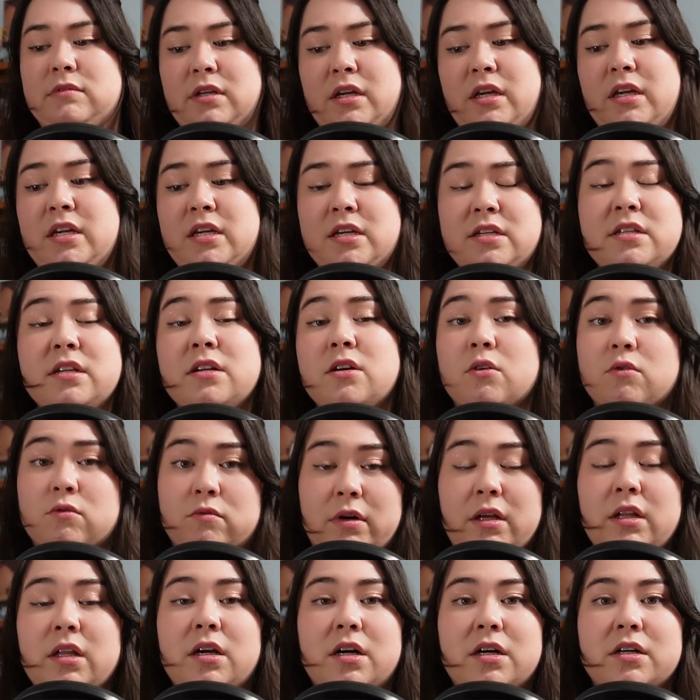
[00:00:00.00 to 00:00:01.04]
he did a
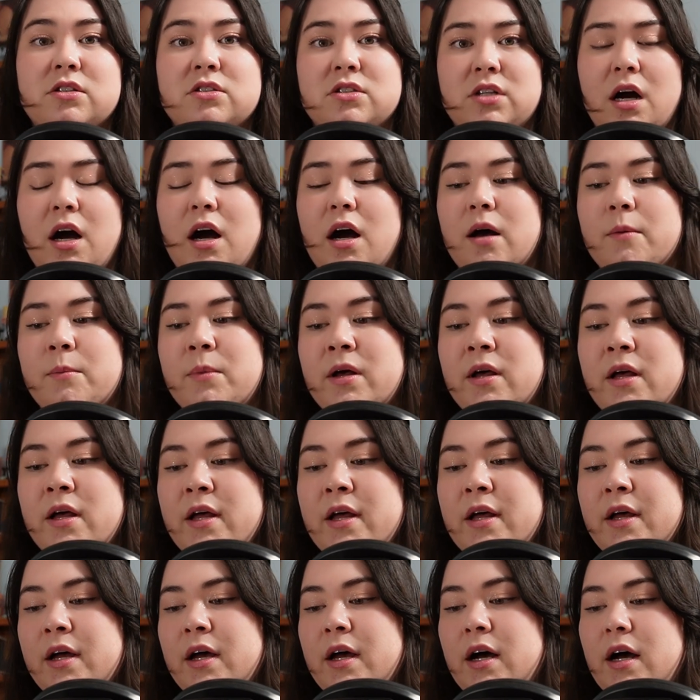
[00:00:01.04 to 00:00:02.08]
really good job.
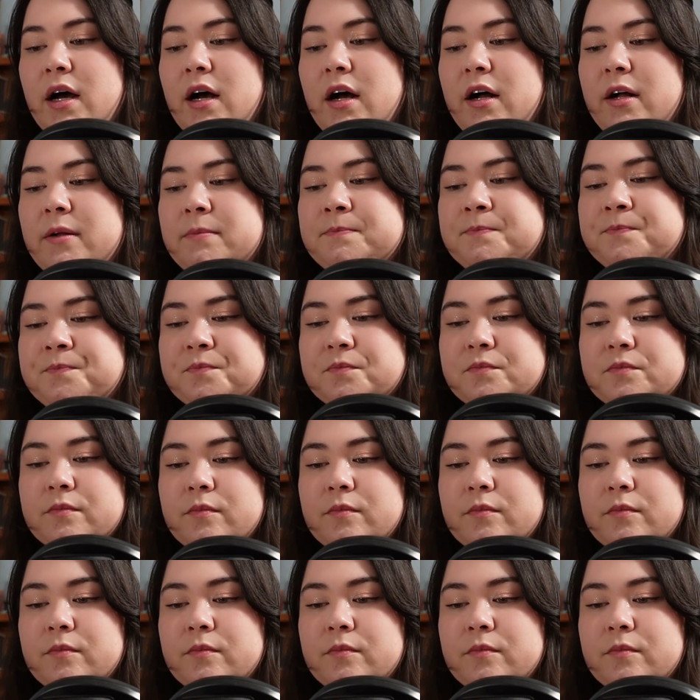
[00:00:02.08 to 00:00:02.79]
Um,